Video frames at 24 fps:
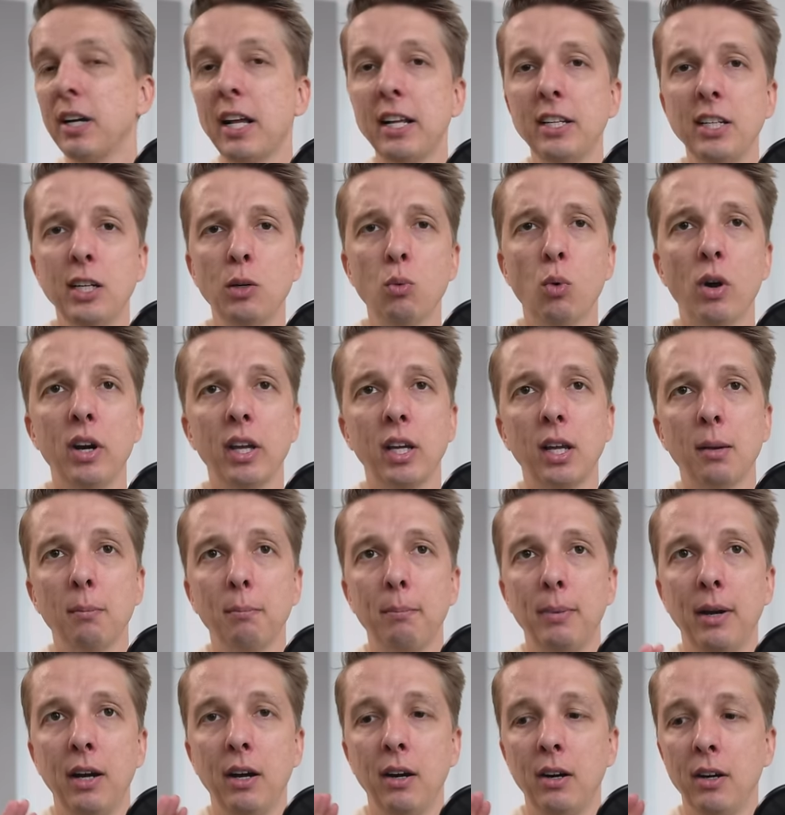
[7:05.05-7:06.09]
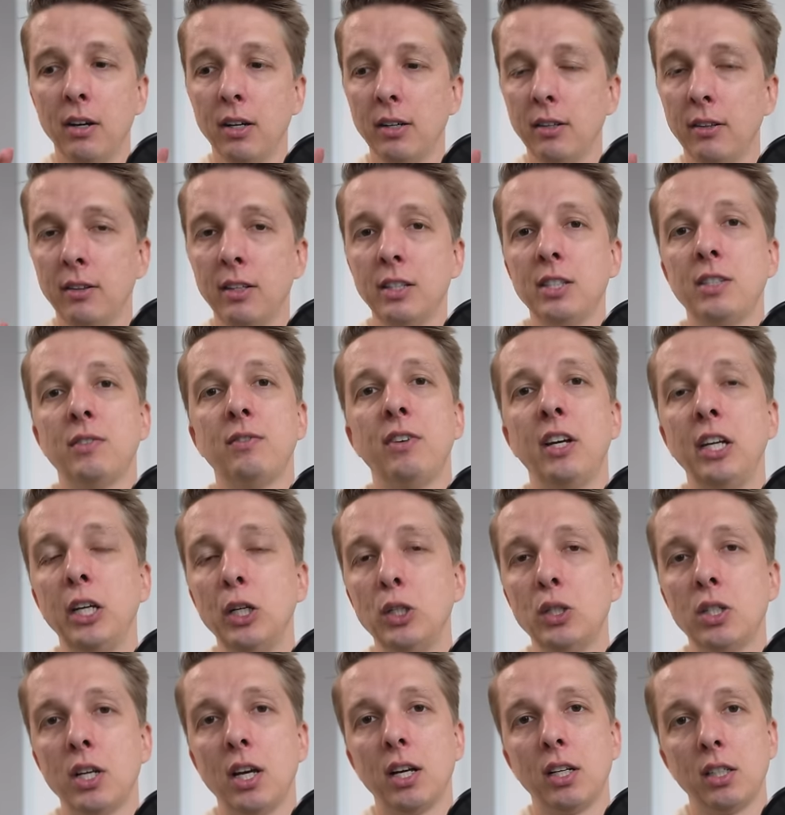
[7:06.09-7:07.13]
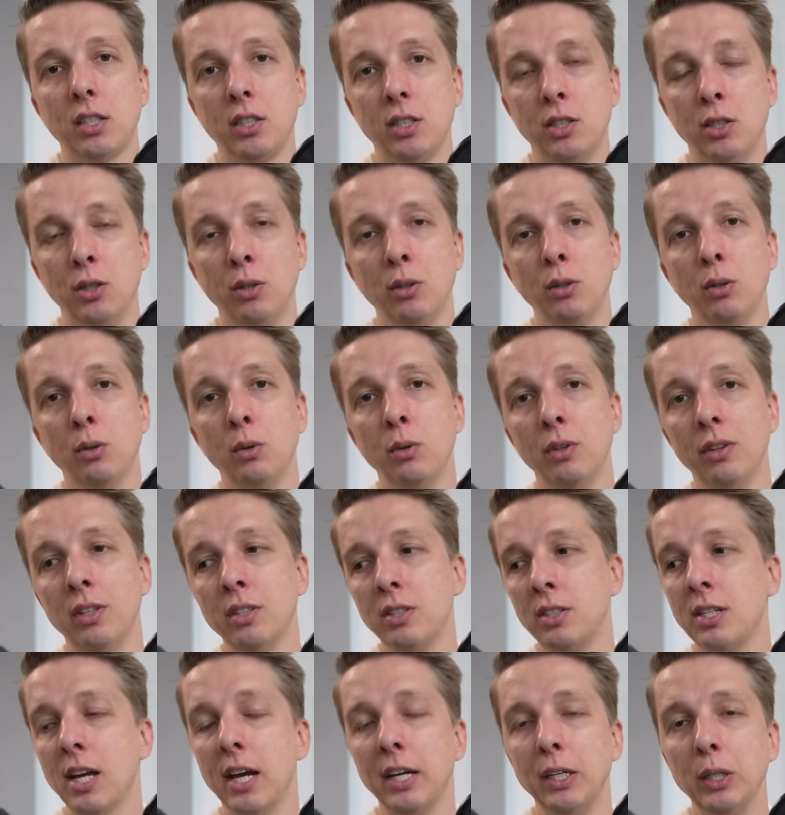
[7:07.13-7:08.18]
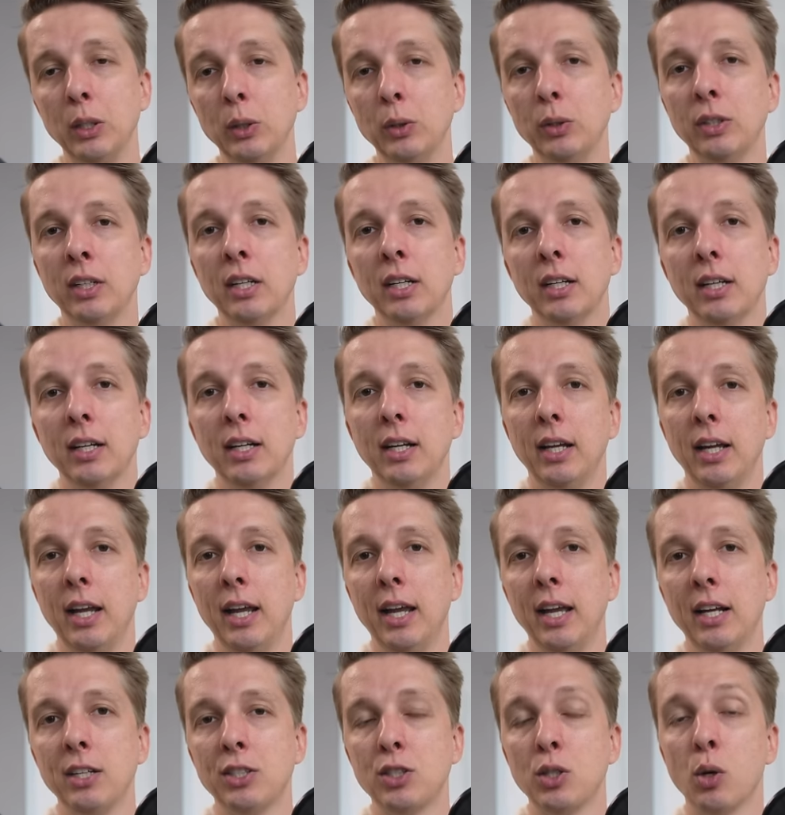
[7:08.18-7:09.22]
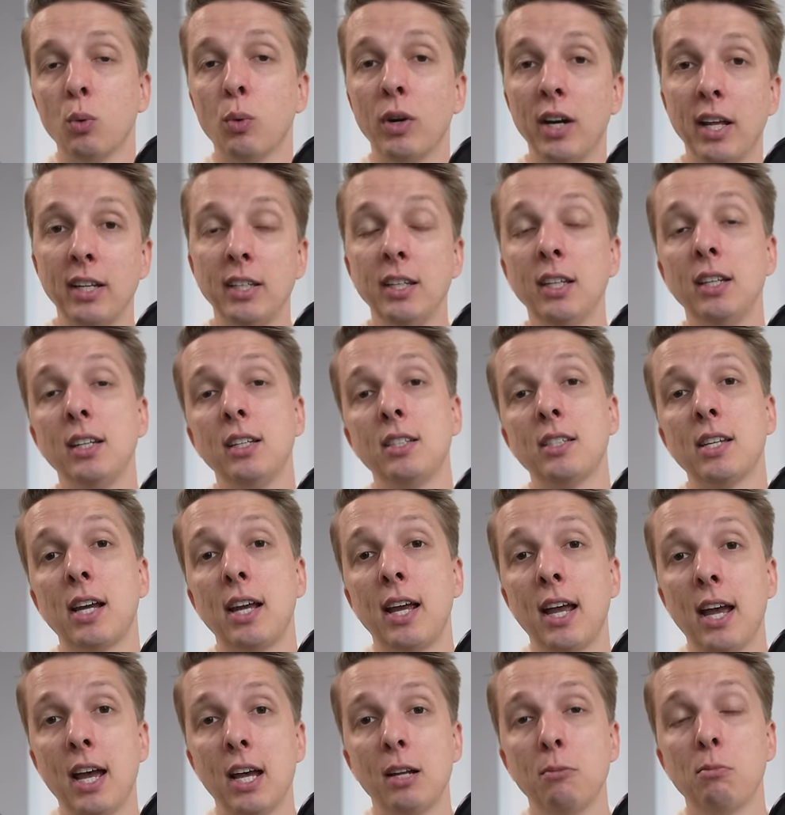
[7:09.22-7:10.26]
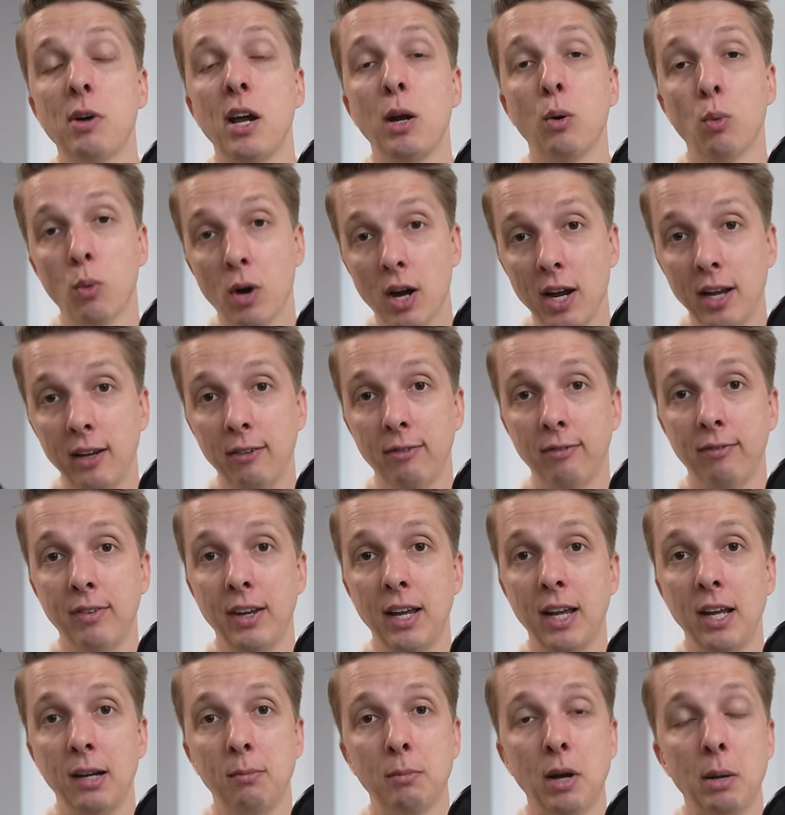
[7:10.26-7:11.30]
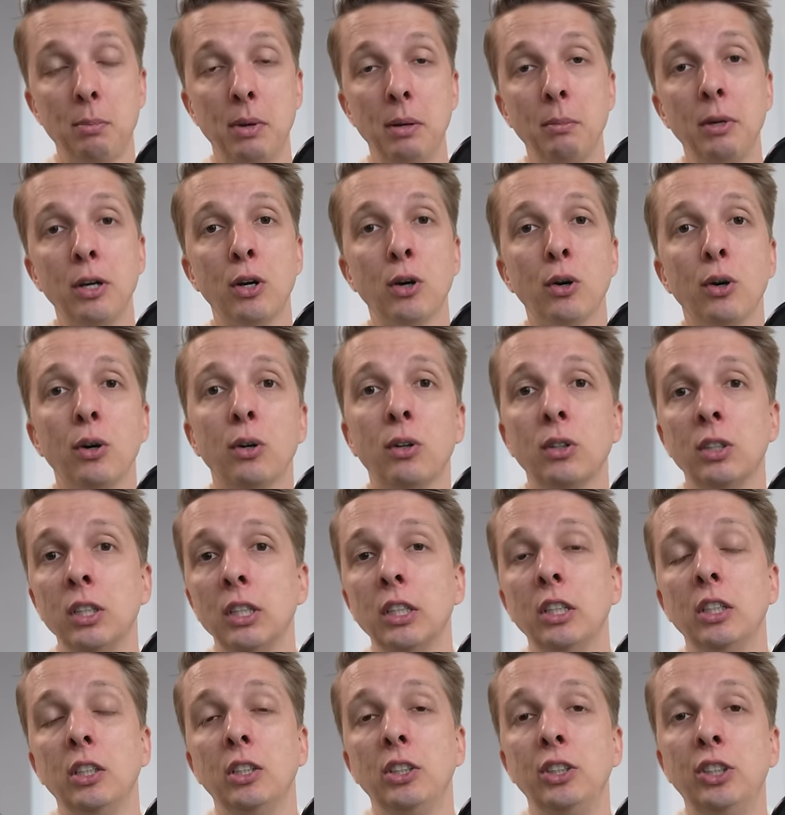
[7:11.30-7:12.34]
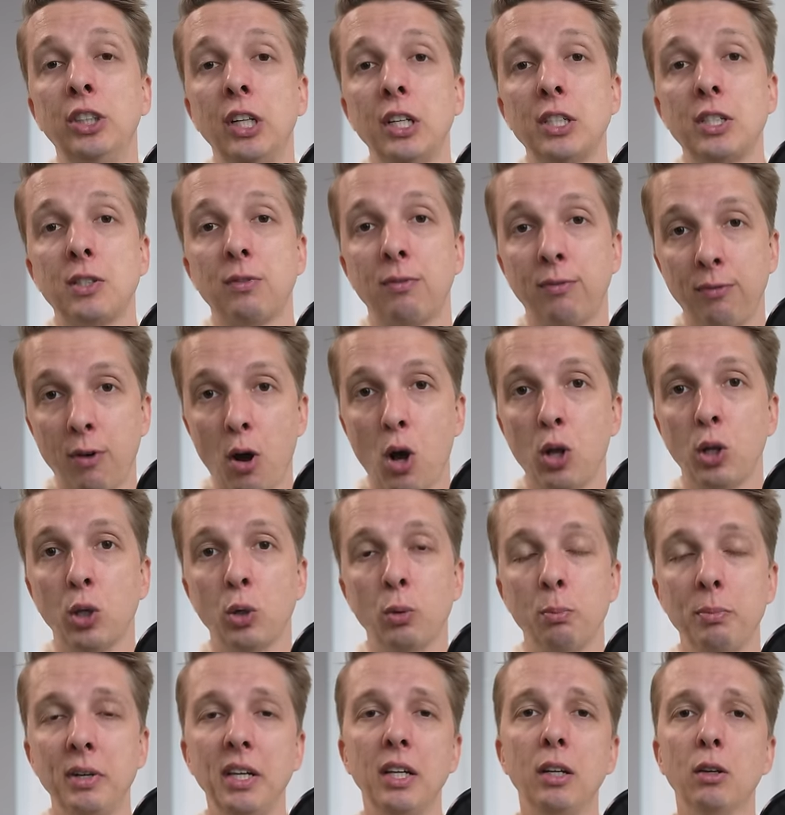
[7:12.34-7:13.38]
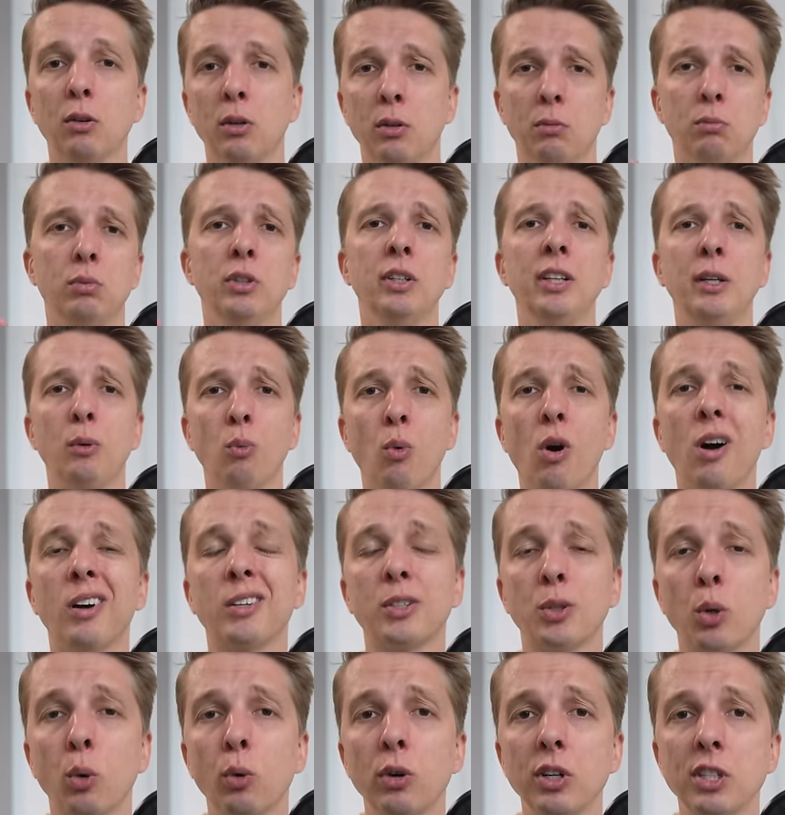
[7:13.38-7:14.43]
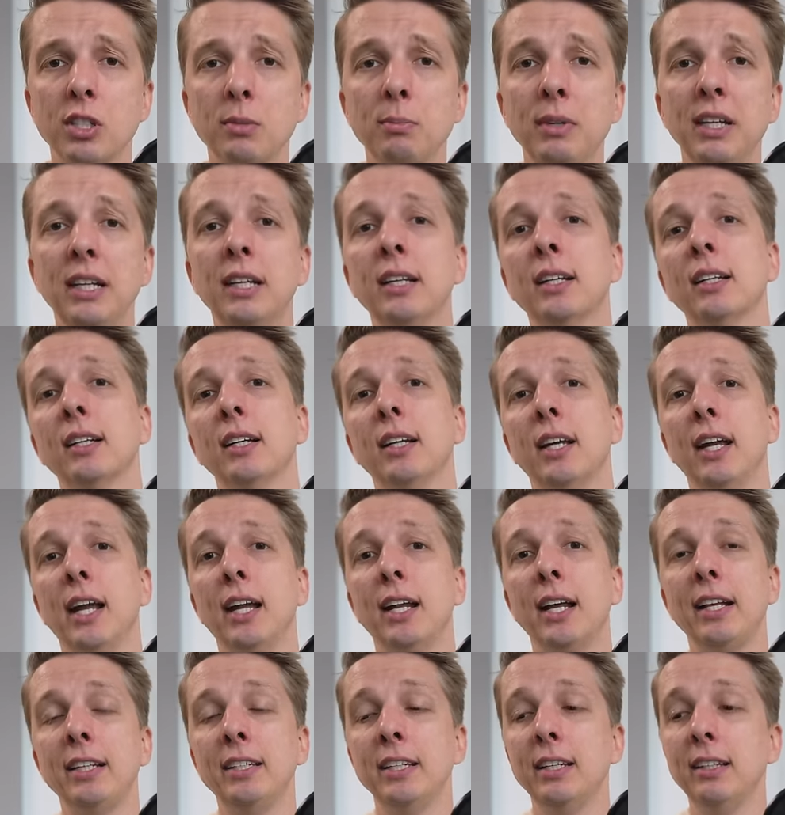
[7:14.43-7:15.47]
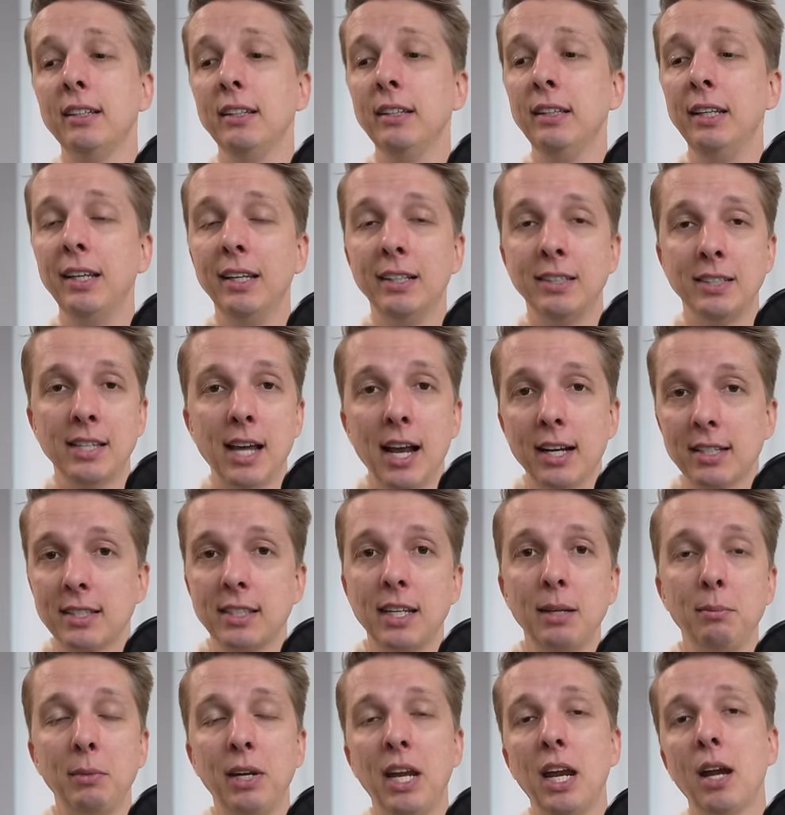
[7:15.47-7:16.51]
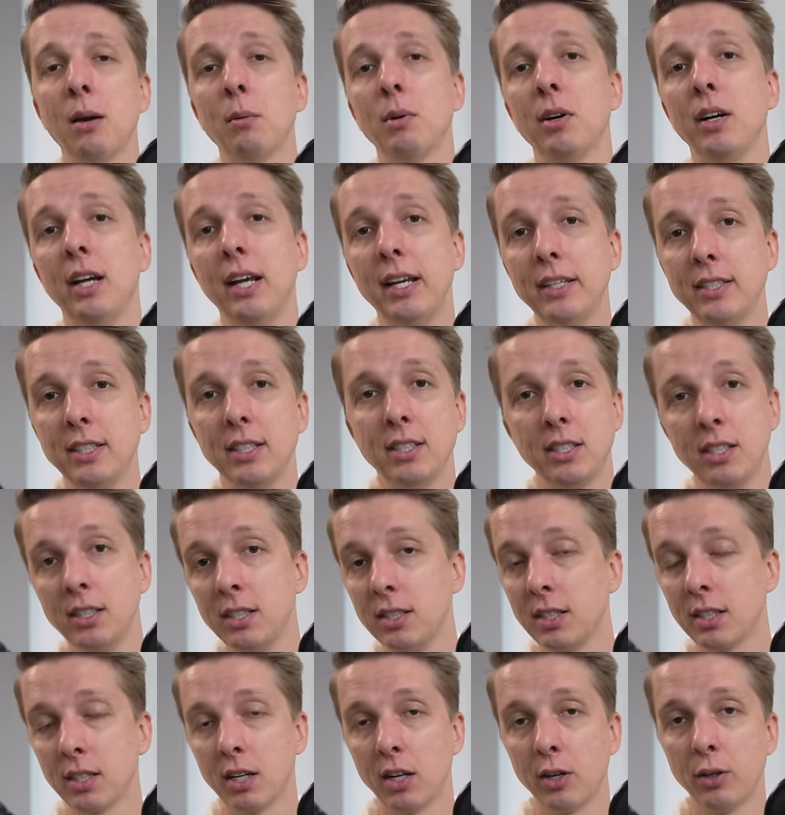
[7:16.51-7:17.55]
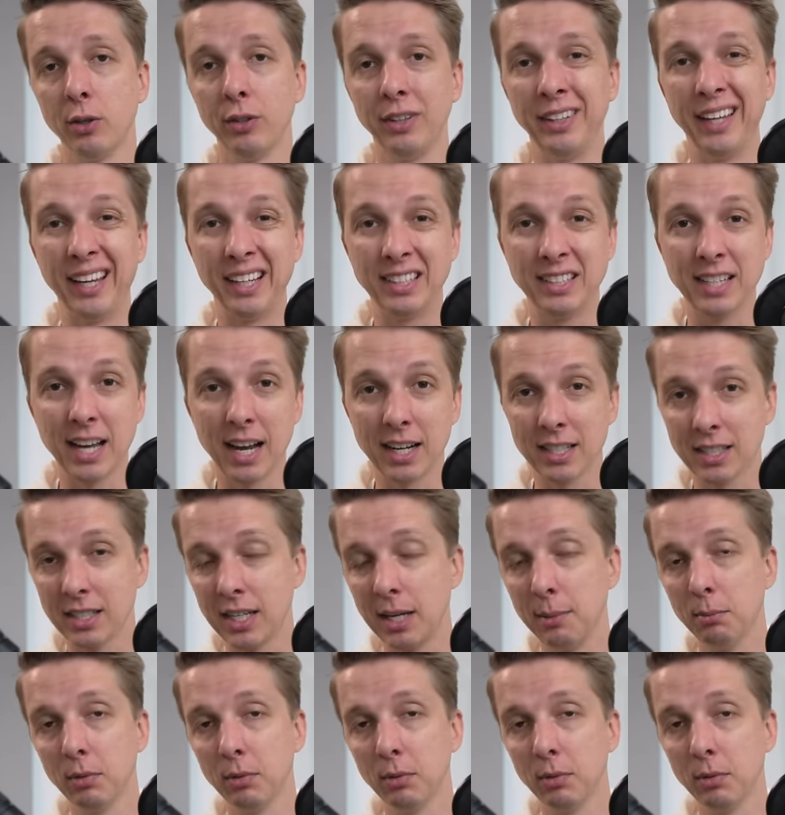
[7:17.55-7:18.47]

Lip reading: I did want to compare this FeiyuTech to the Zhiyun. And so what I did is I had my wife and my baby girl just follow me, or really walk towards me, and I did the exact same camera, A6600, the exact same